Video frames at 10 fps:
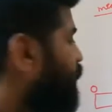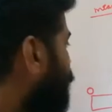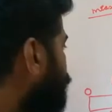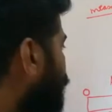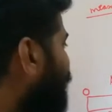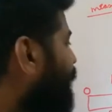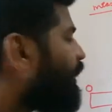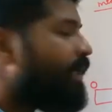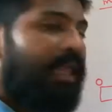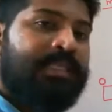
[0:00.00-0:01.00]
So
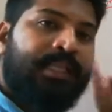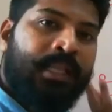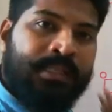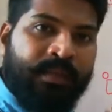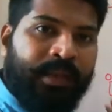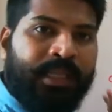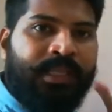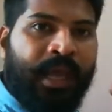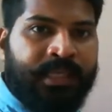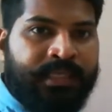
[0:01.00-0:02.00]
anything less than 7 is
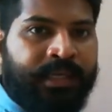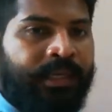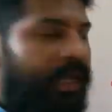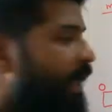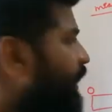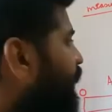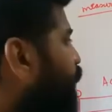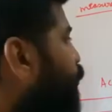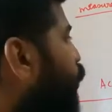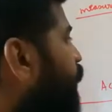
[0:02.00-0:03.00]
acid,
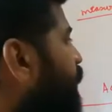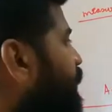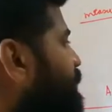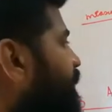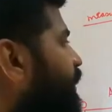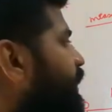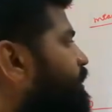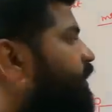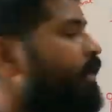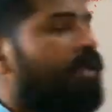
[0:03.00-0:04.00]
anything more than 7 is
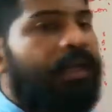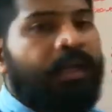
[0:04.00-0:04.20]
a